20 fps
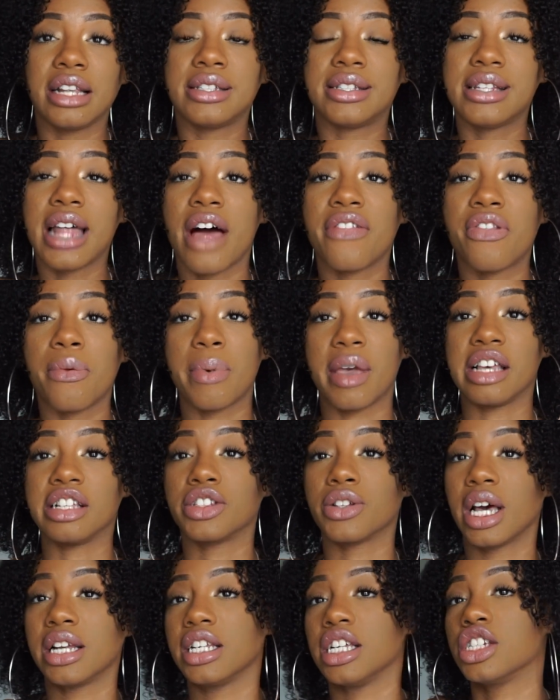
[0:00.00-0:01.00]
It's not the
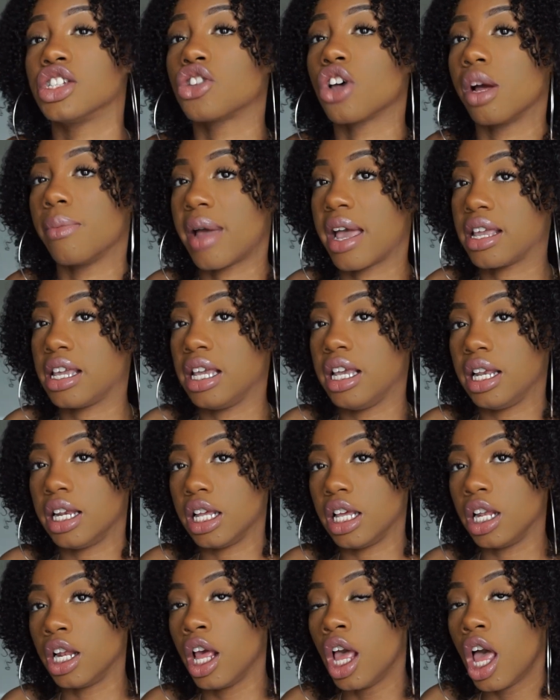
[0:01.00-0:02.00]
best. So I did start back
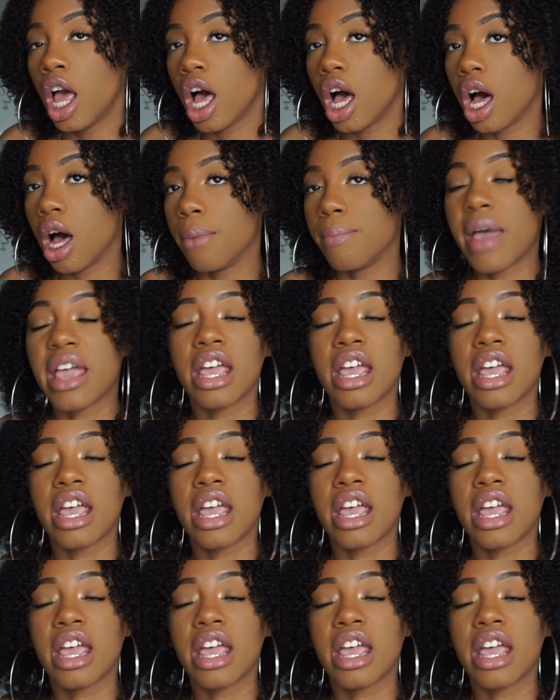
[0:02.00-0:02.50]
eating uh,